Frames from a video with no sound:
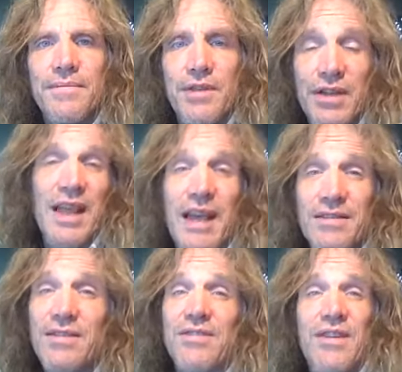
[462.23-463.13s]
You could
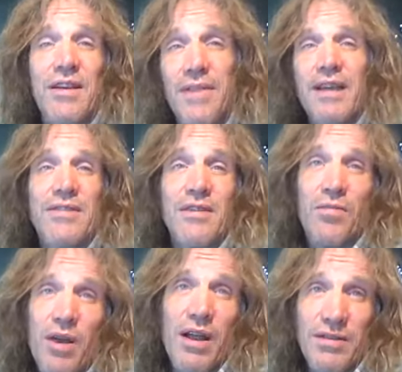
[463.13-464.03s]
ask, instead of
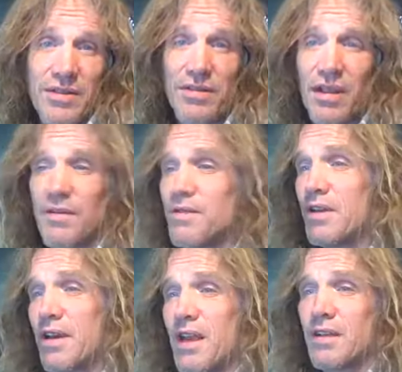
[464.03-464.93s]
asking why is there love, you
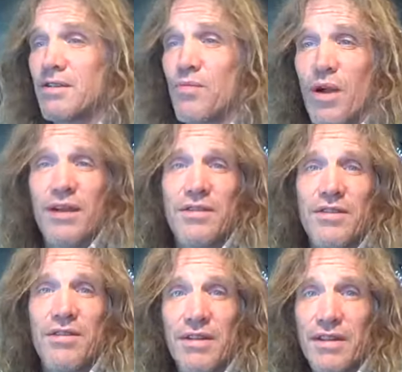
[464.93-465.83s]
could ask why is
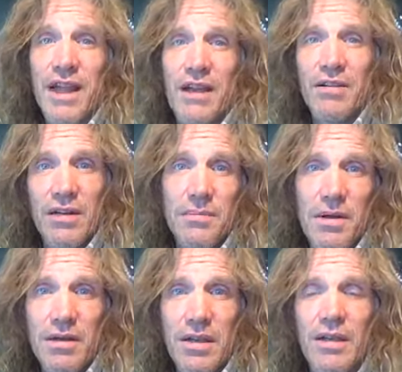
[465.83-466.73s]
there a tail on a
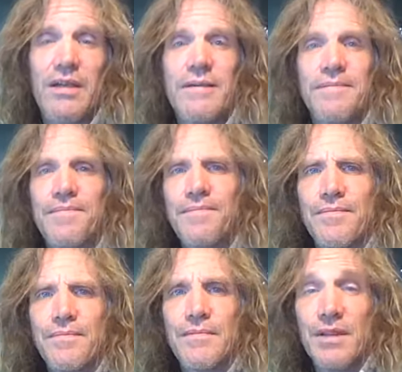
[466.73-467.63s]
monkey?
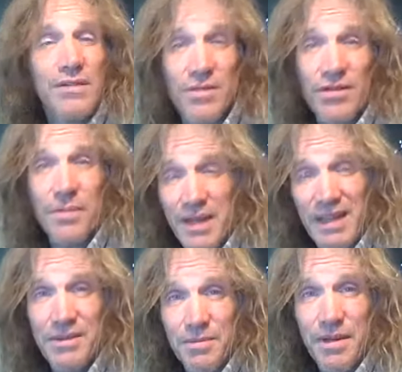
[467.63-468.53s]
And there's going to be an
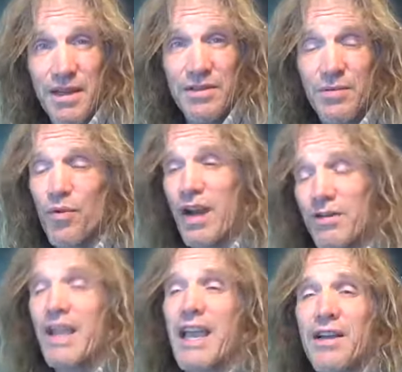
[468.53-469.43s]
explanation. Why
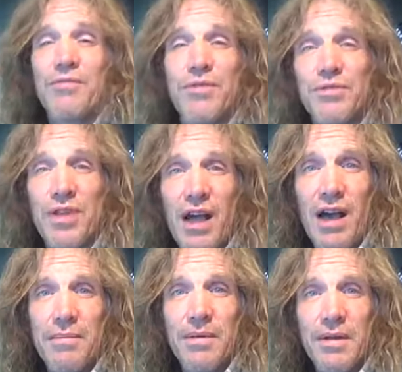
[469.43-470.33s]
do kangaroos
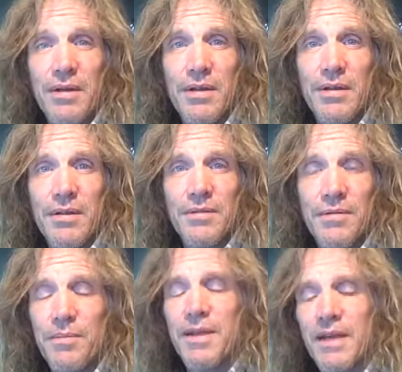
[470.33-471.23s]
hop?
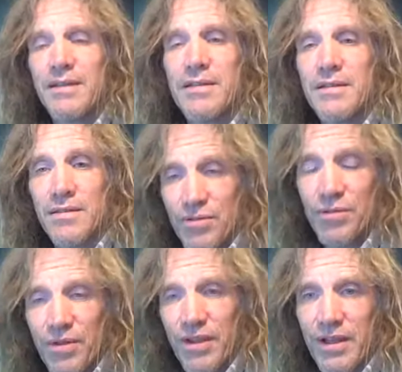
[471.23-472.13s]
Well, because the
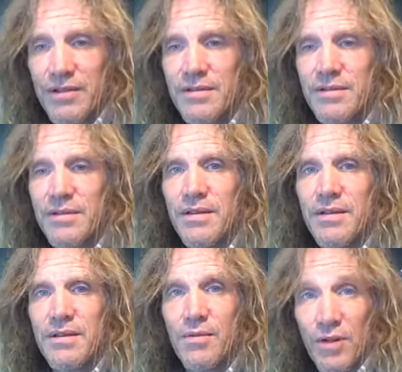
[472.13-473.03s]
truth is,
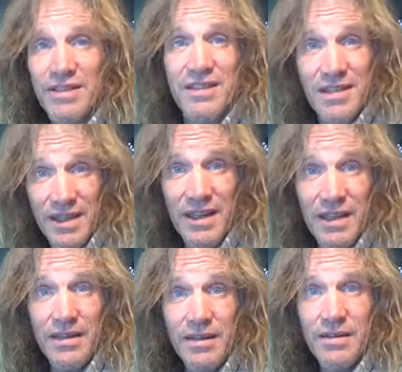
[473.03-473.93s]
the ones that
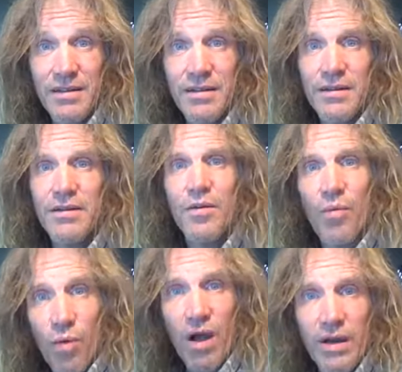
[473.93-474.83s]
did
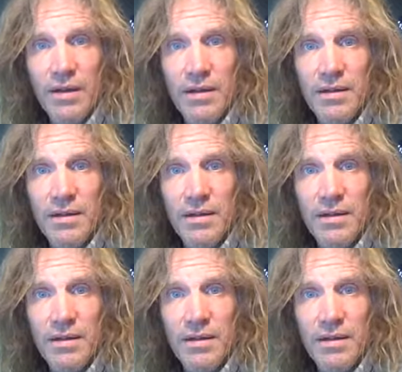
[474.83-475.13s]
won.